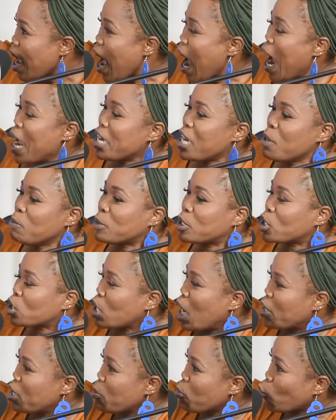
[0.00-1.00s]
And
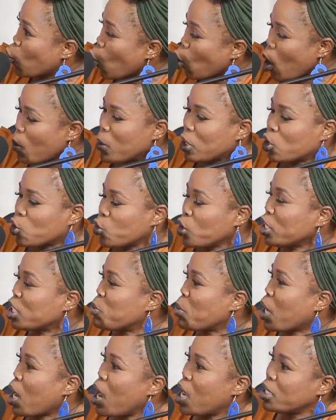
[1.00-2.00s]
them cook up the treaty
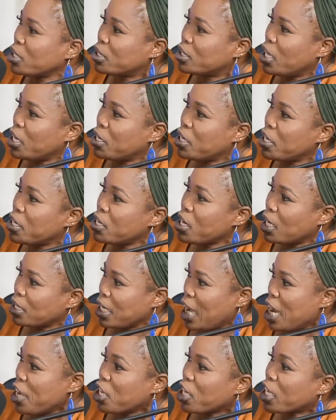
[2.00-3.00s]
because they did not
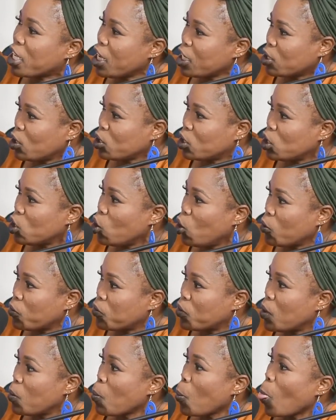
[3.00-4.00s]
educate us enough.